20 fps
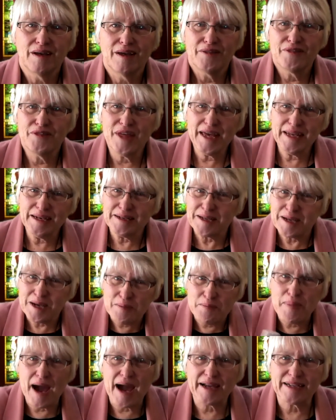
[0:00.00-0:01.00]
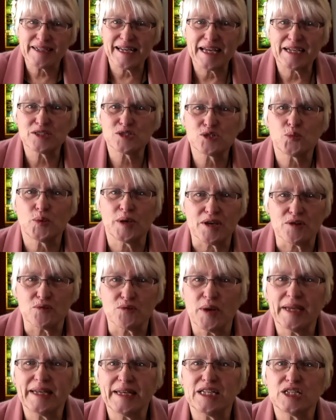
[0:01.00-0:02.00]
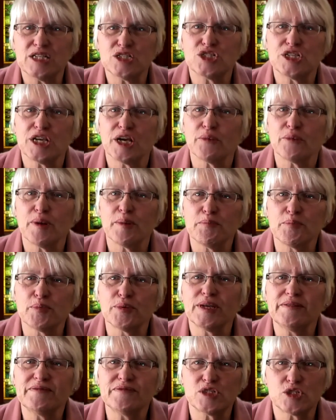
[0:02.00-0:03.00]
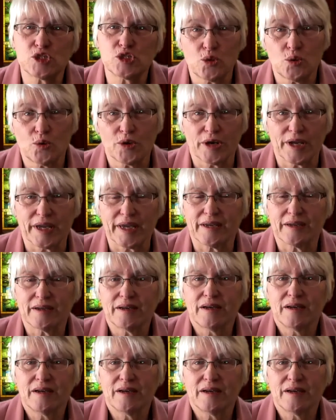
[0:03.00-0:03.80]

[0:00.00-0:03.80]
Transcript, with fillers: Then come back next week ready to share a brief story